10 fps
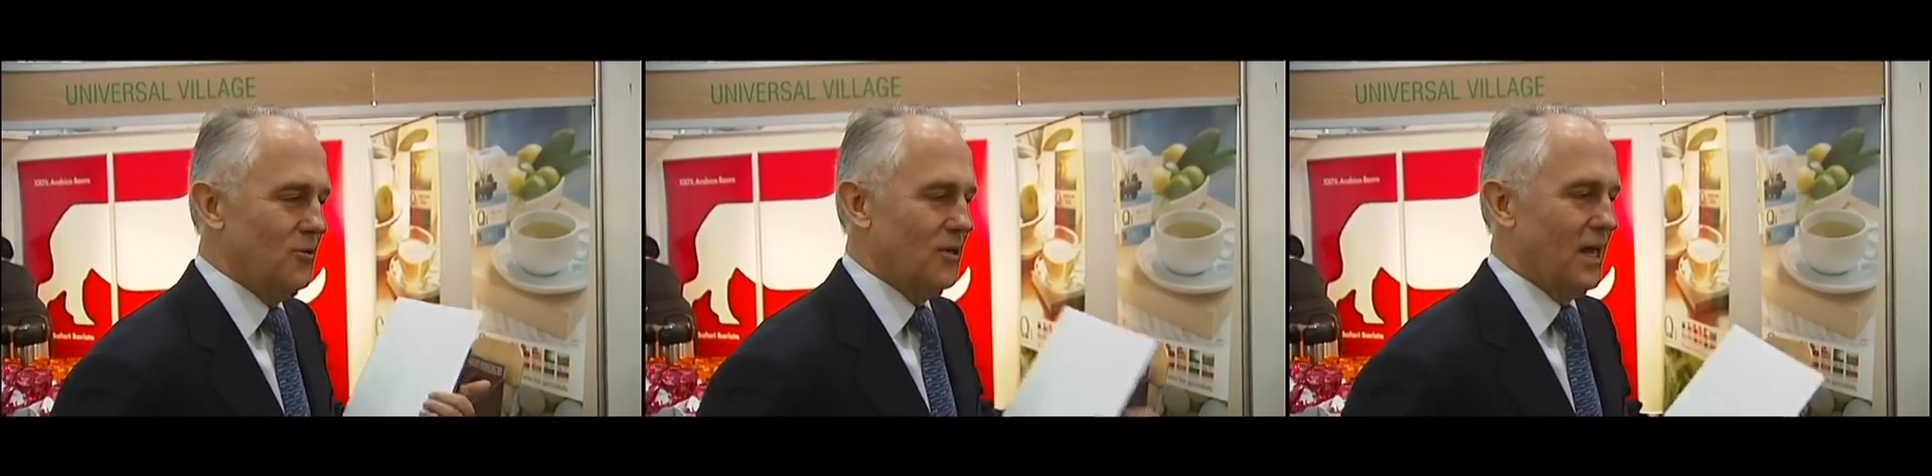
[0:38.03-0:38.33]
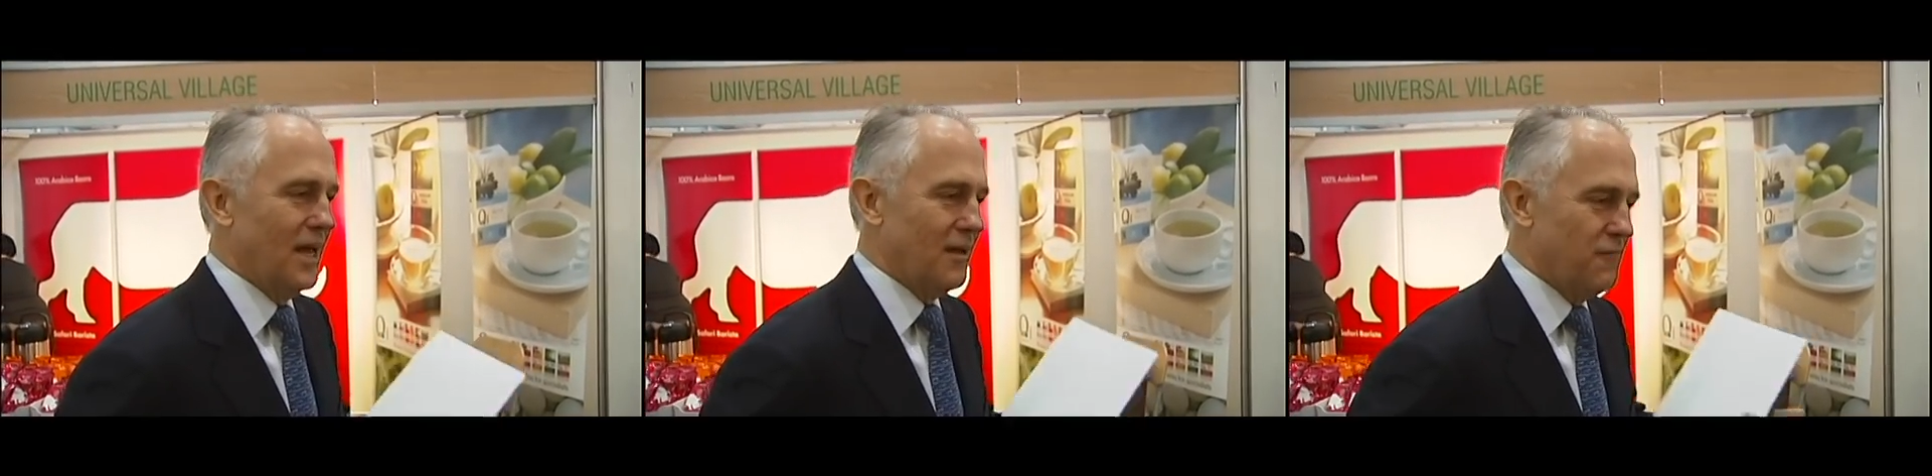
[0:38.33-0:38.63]

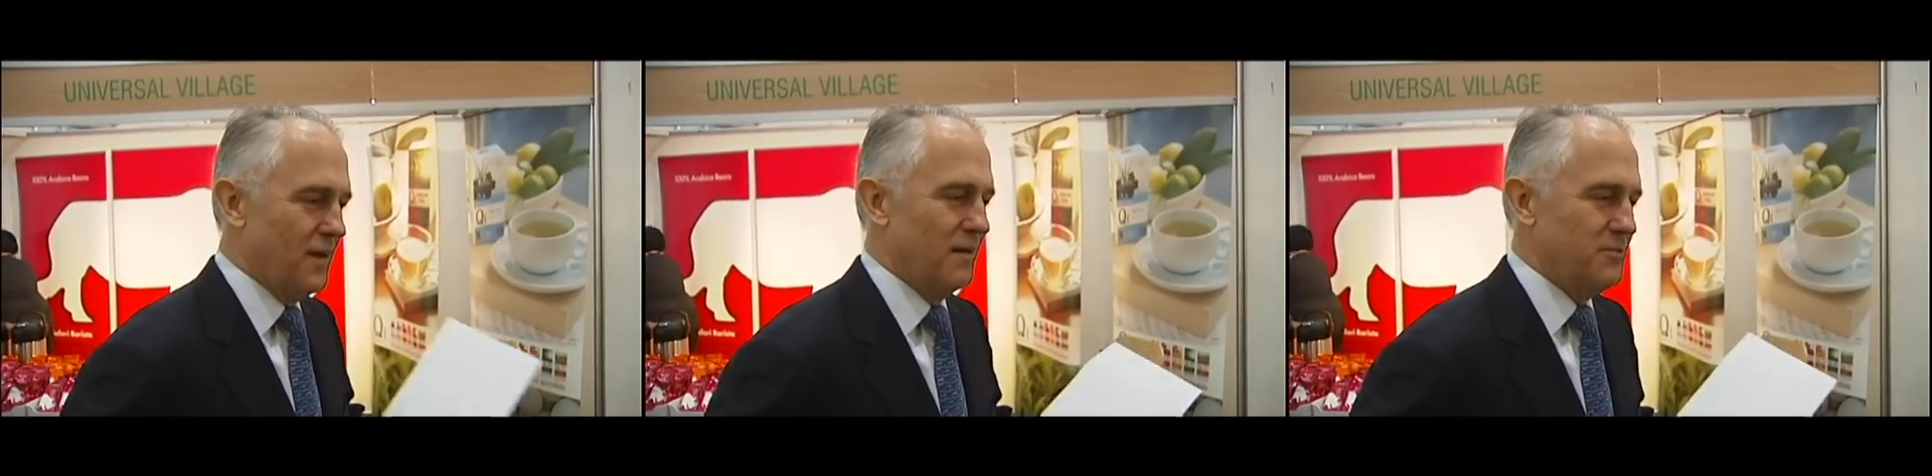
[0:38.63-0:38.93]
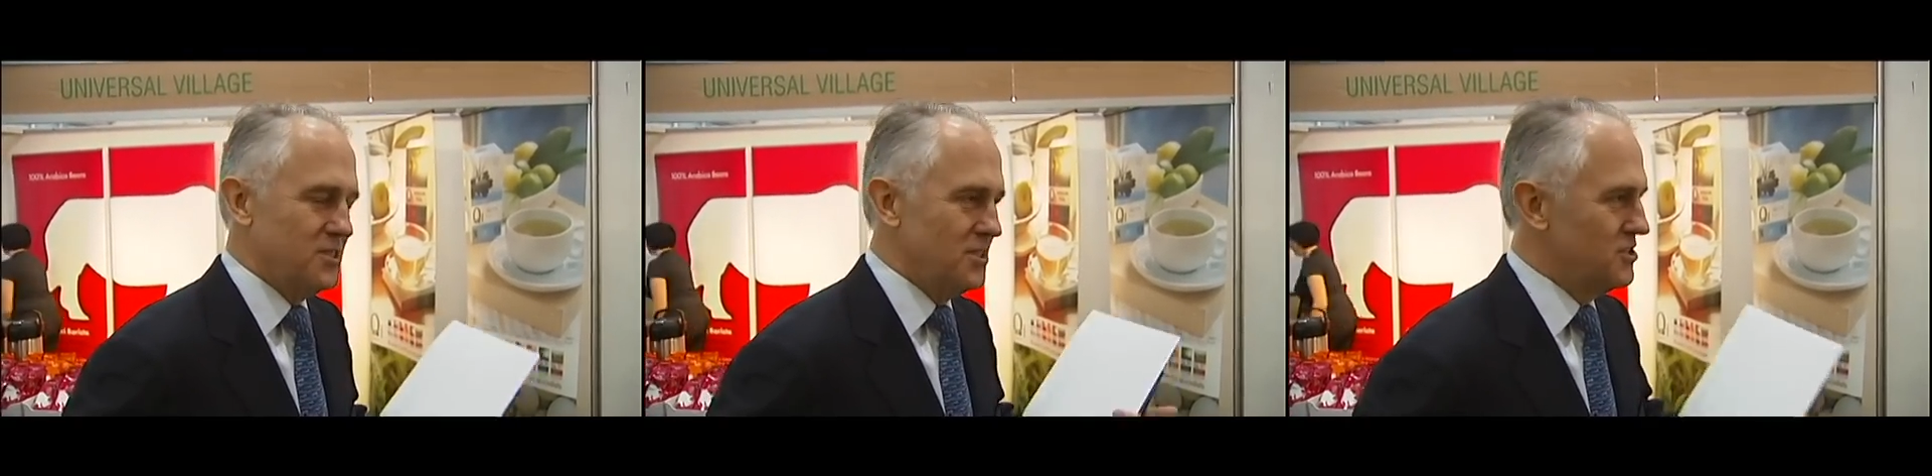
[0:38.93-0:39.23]
organic
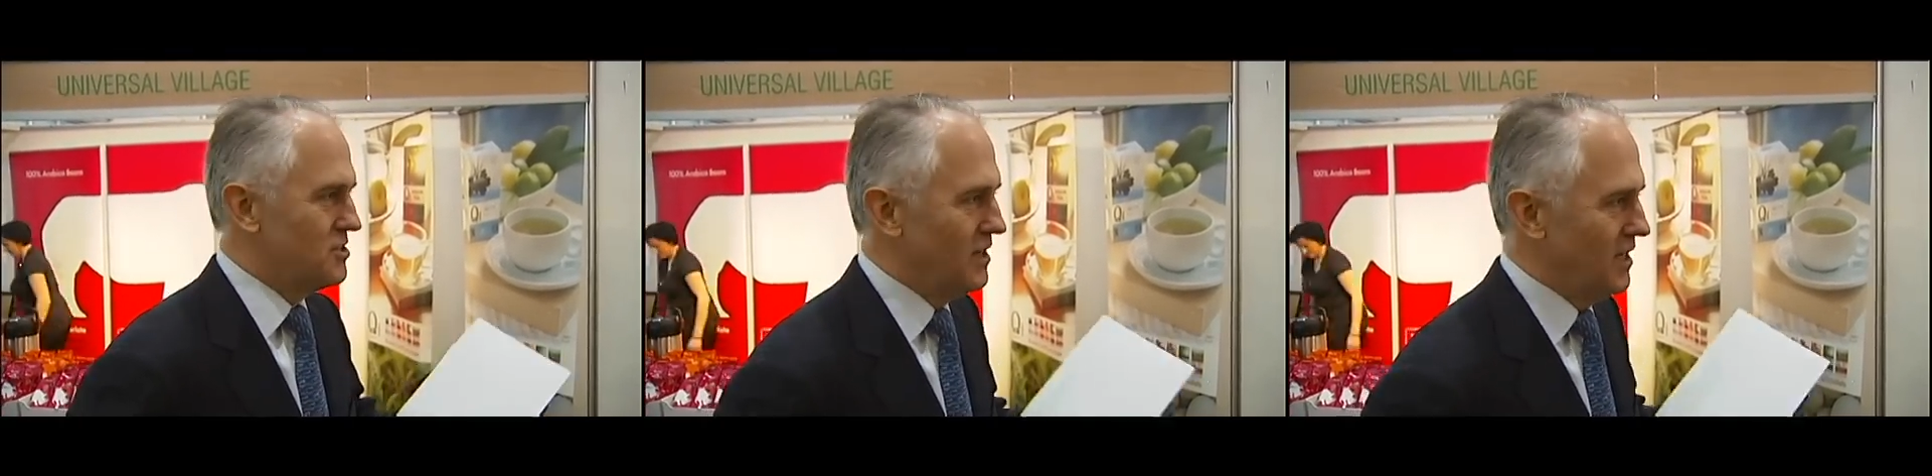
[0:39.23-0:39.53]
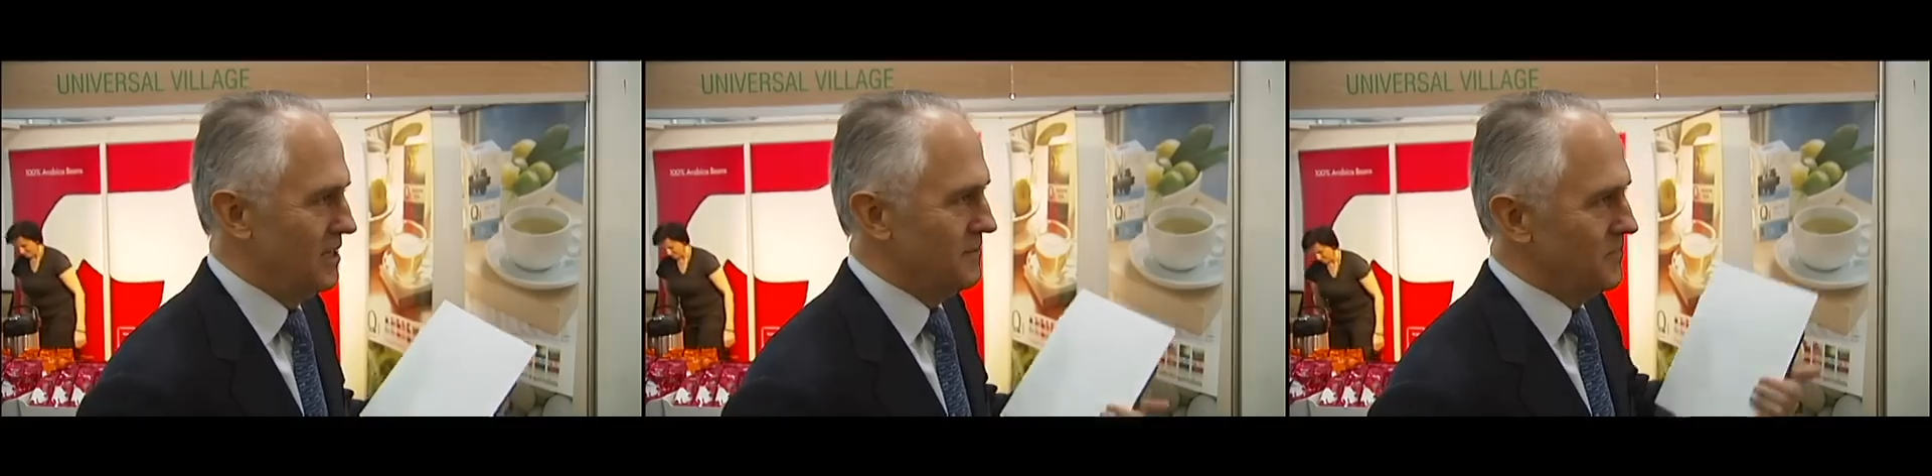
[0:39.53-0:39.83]
farmers in Australia.